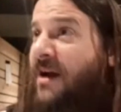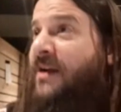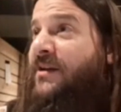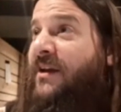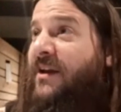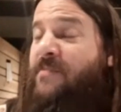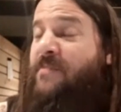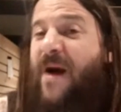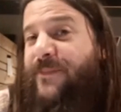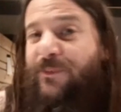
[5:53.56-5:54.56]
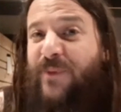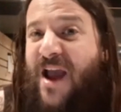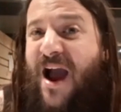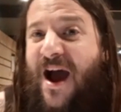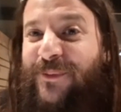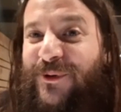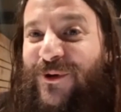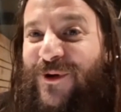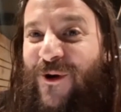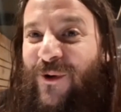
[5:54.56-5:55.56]
And it pumps me up,
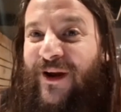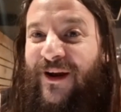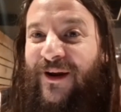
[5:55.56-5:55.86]
you know.